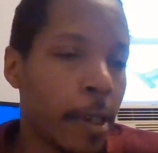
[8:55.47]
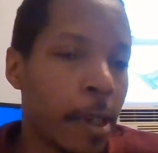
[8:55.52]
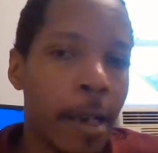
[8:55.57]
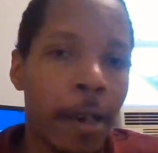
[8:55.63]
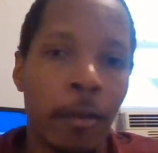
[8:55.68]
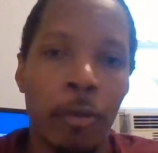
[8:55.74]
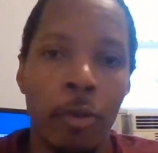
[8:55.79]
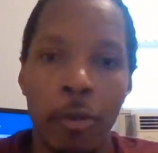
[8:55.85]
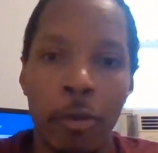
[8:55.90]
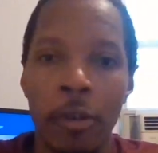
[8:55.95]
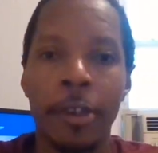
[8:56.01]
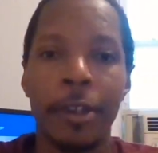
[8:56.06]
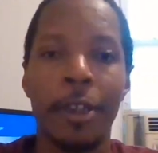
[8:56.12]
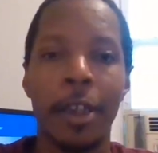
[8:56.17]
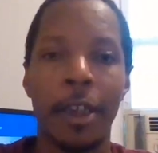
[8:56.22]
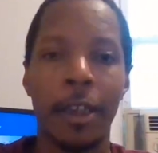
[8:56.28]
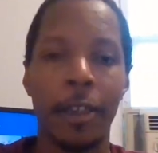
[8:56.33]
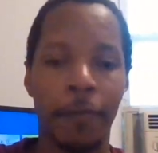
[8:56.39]
Now,
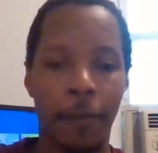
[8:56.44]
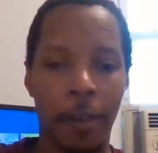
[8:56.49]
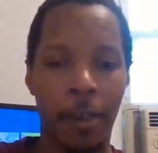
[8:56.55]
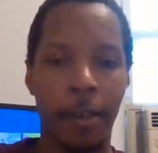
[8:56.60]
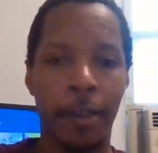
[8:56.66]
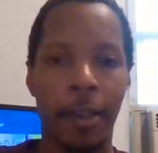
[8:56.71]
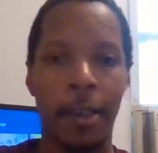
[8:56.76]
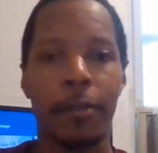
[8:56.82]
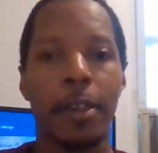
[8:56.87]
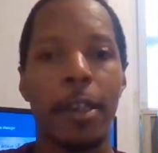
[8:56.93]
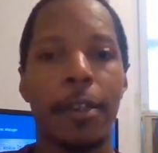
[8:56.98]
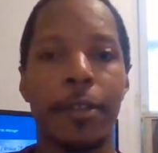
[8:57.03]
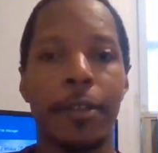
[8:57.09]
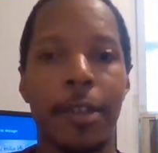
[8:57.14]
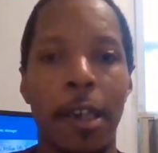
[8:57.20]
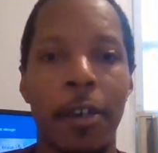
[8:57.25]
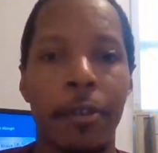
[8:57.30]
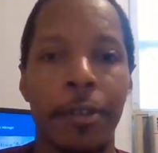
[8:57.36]
Laura does find out
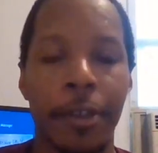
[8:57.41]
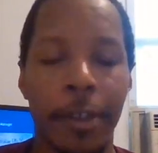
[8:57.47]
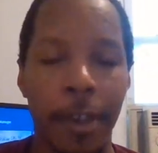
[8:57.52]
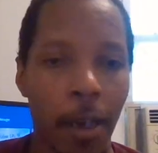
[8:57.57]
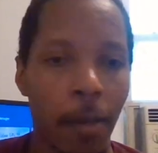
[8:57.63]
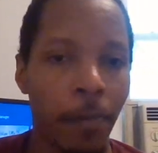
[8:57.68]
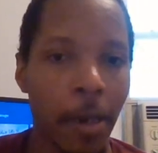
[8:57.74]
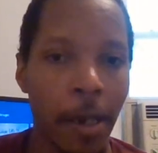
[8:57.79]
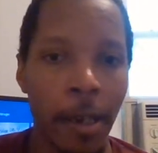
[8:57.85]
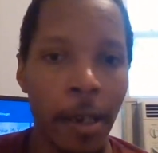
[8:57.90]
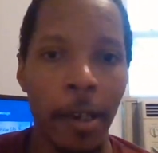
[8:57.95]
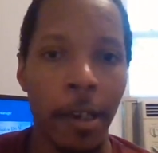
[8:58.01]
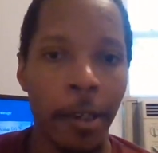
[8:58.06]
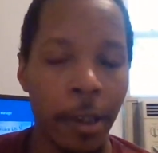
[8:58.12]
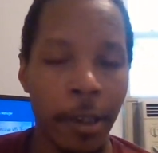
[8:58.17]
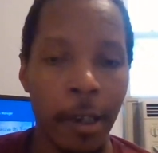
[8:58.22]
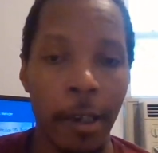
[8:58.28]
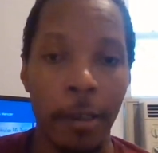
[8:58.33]
that Cyrus stopped by
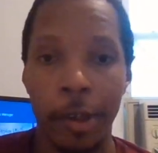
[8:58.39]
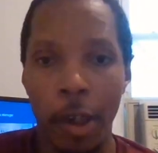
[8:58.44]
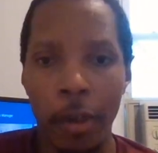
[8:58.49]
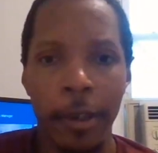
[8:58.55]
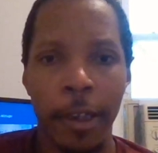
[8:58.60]
unannounced.